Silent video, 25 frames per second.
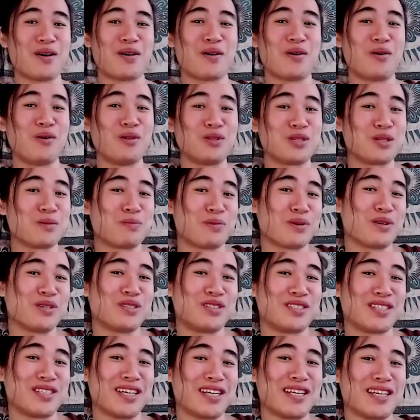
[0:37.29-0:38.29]
older
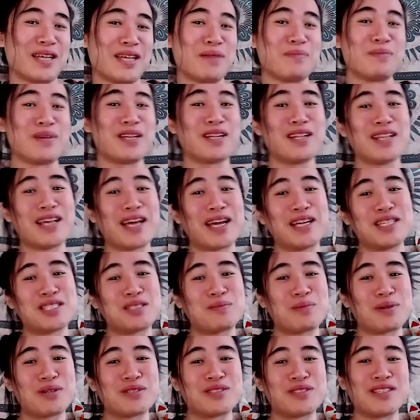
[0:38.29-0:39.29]
person and middle-aged
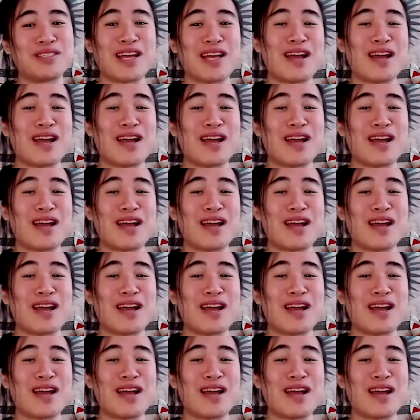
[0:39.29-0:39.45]
person,